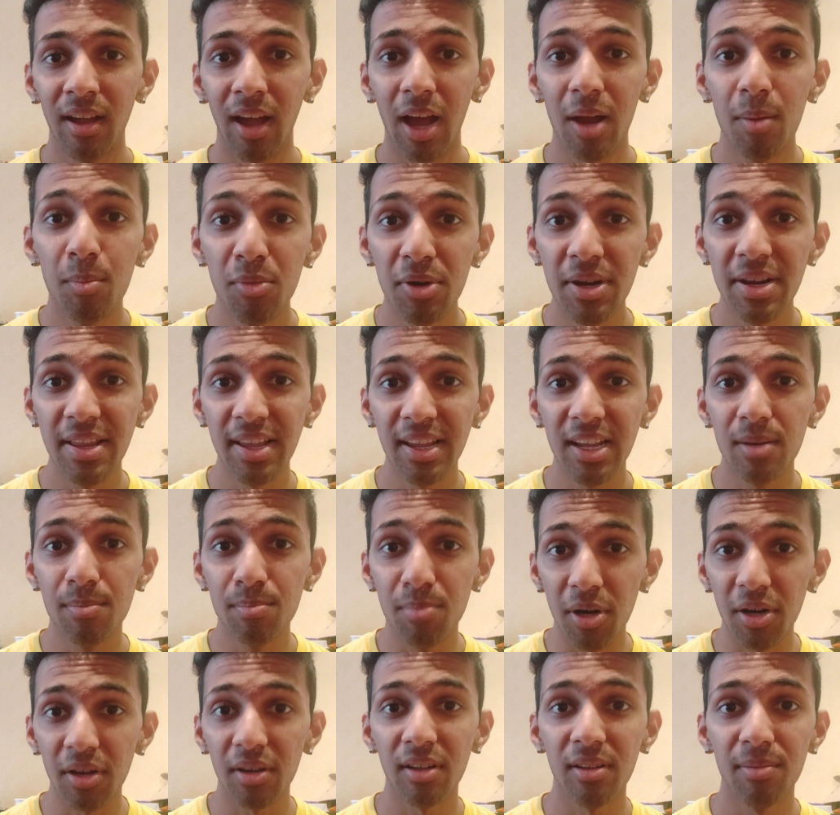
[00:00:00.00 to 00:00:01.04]
I'm reading a
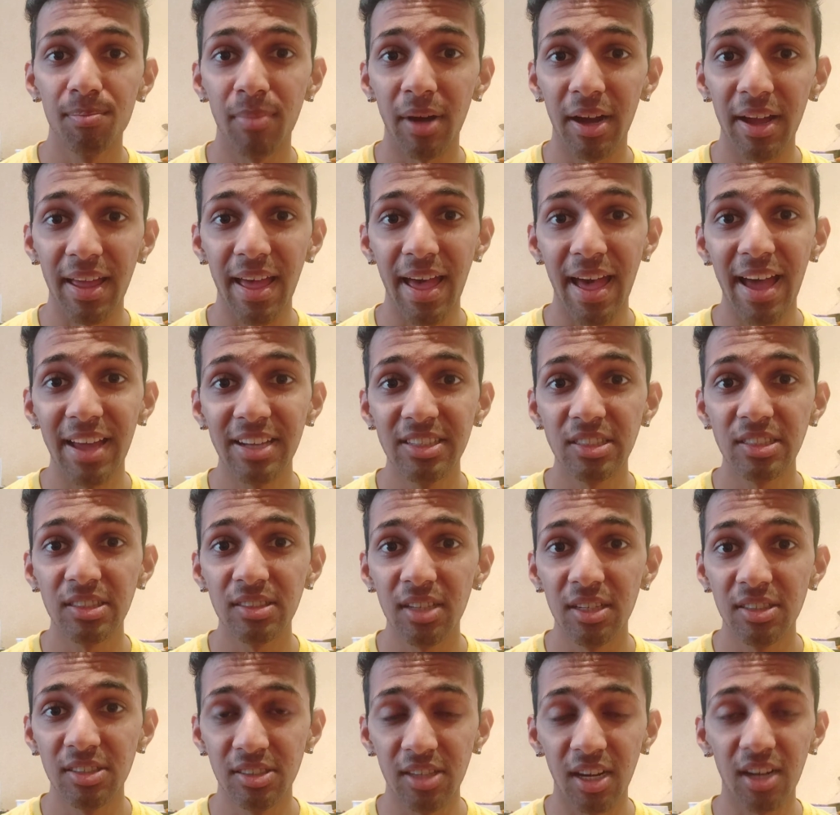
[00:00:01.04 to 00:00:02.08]
book by
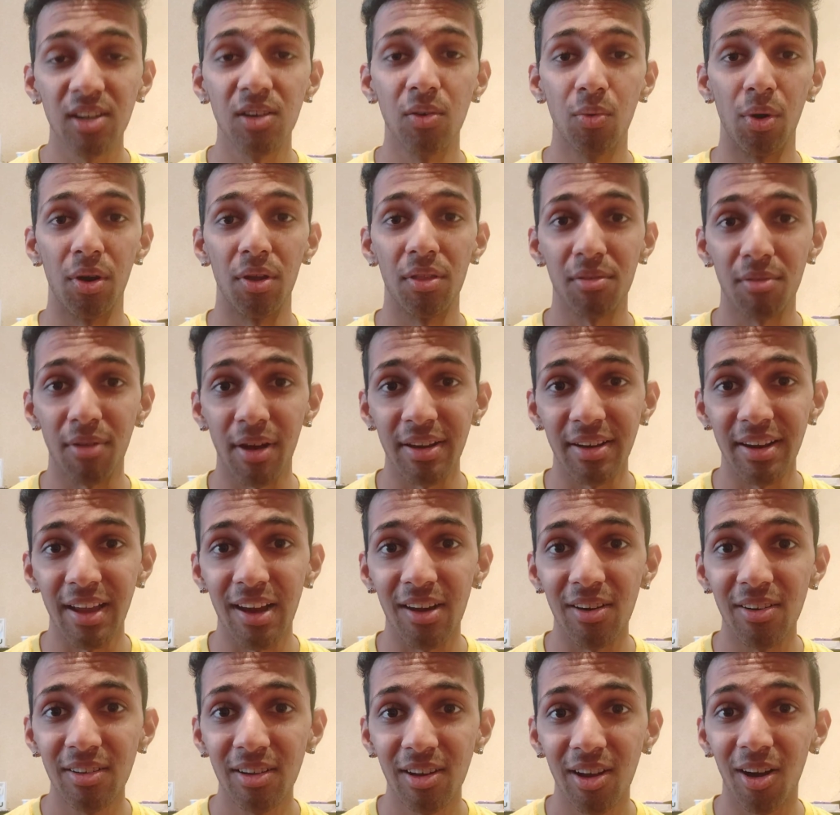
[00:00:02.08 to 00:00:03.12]
Angela Duckworth right
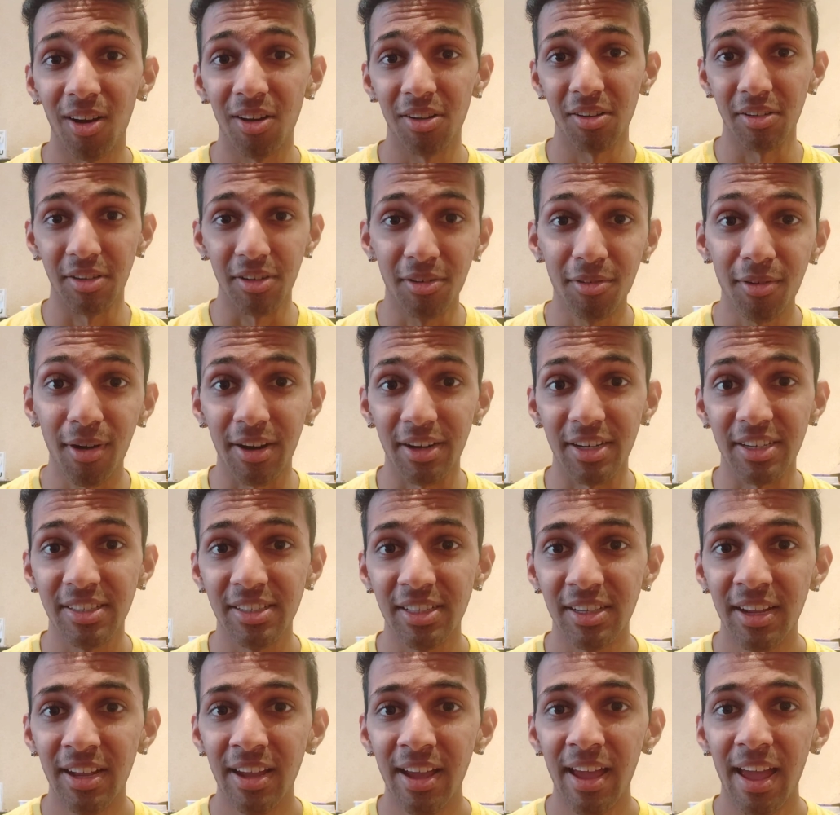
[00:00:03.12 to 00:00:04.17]
now called Grit.
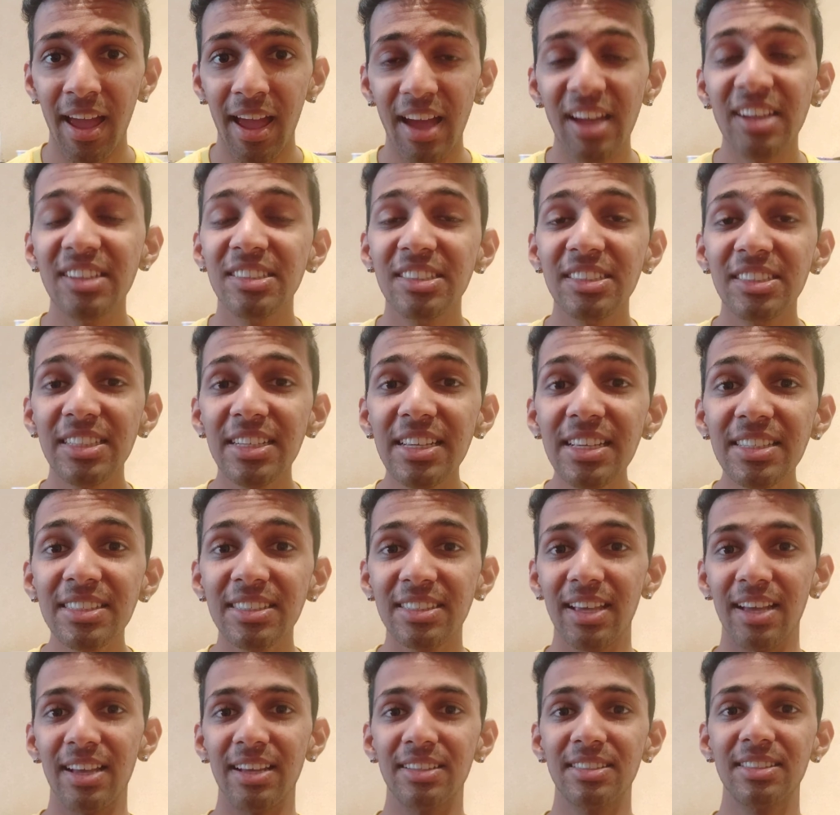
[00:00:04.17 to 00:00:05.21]
And she
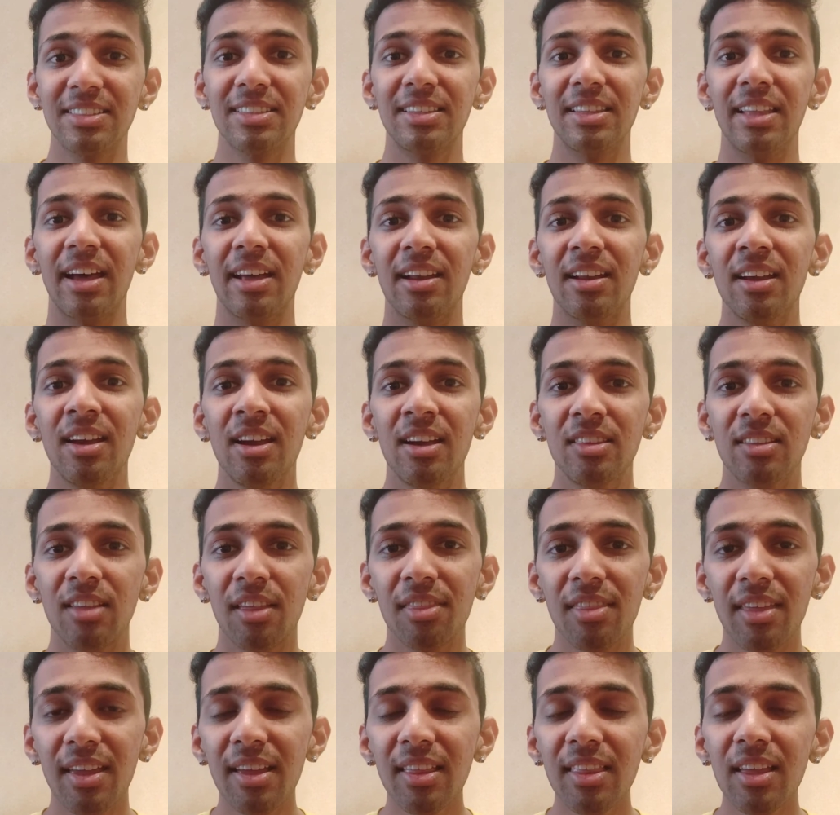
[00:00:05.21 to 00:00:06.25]
says that the
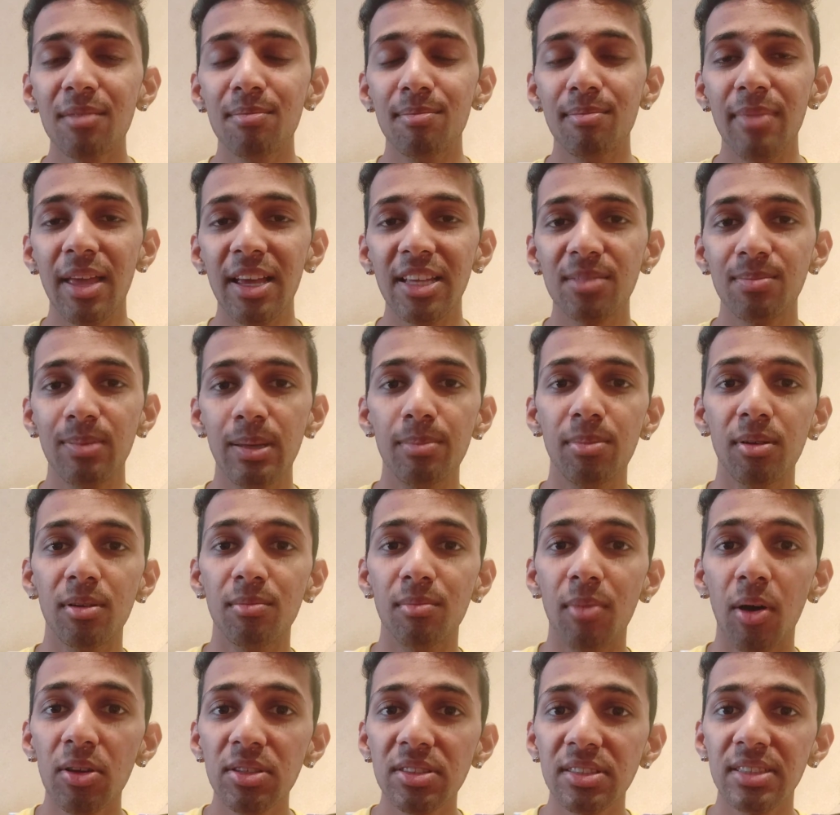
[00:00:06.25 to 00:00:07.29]
thing that makes people
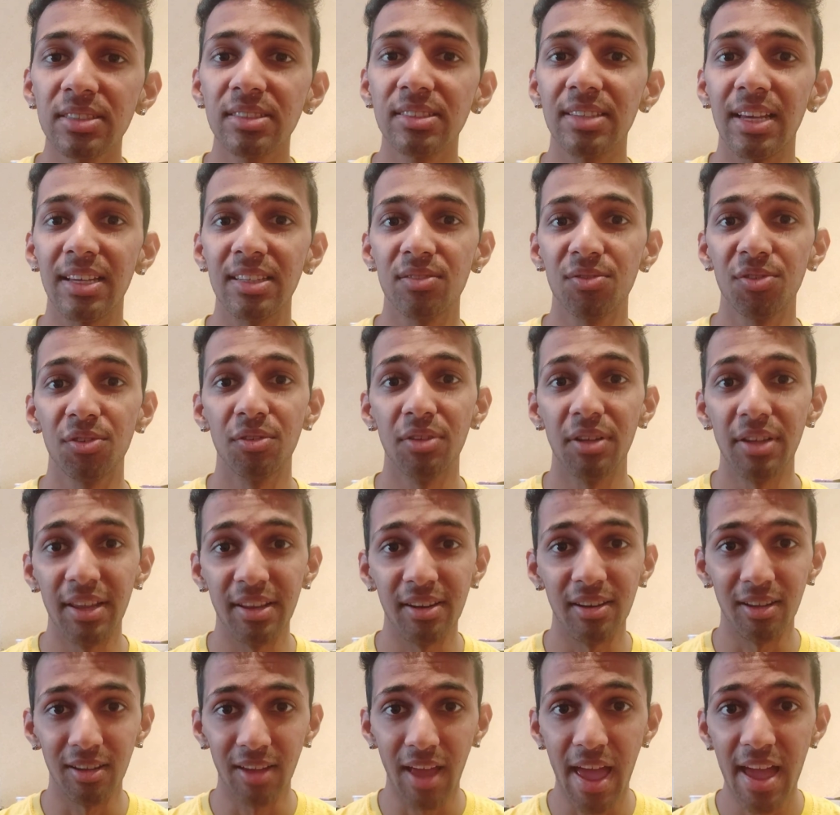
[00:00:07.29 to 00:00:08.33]
most successful
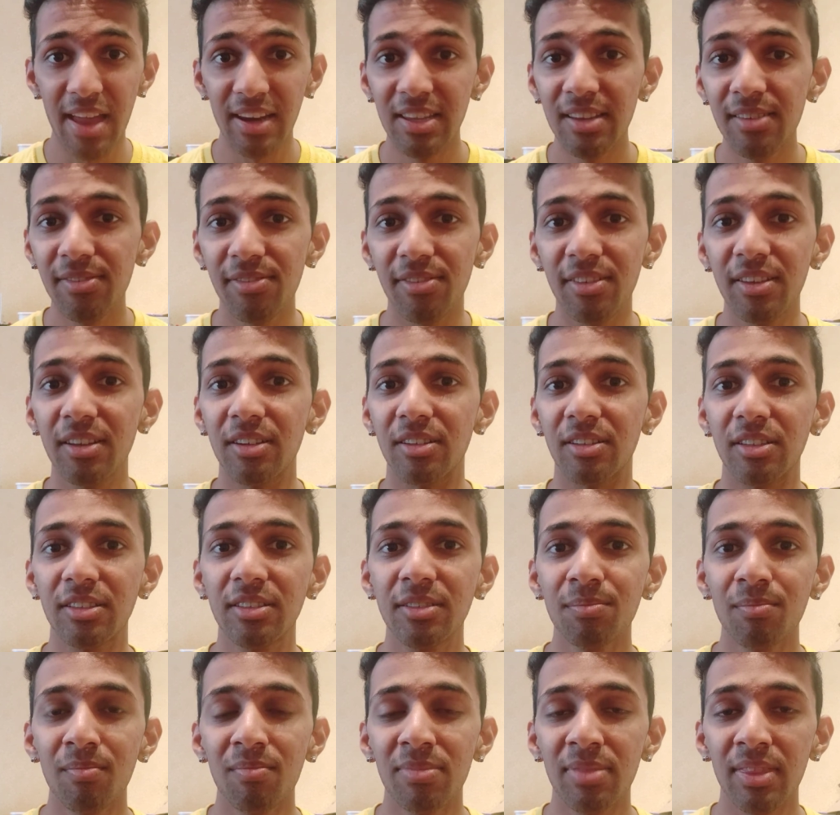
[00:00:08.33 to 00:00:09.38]
in any field
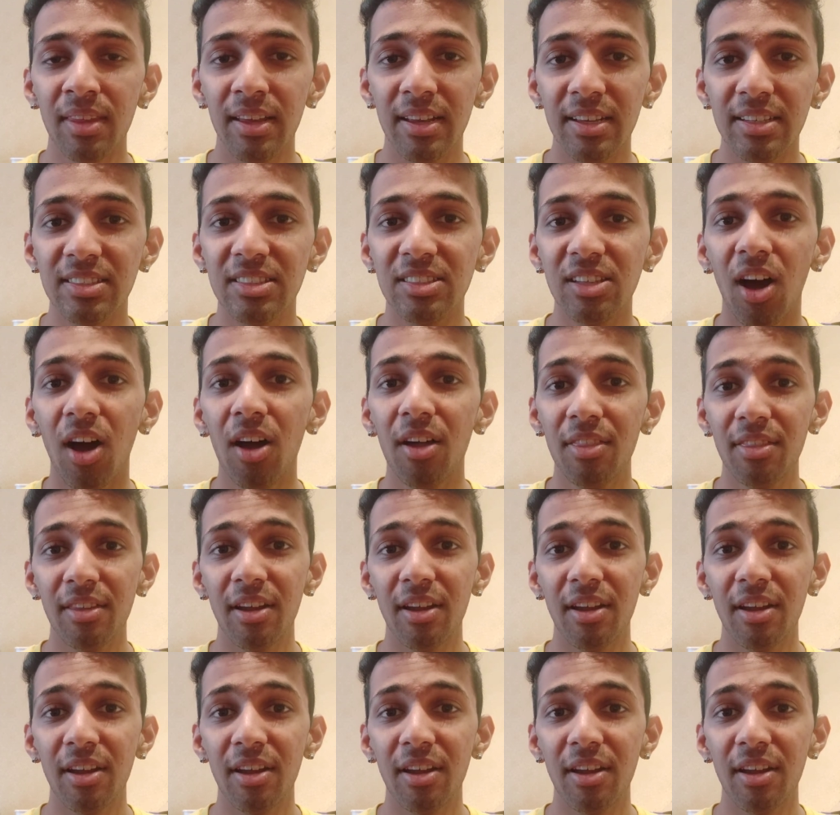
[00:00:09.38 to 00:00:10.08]
is not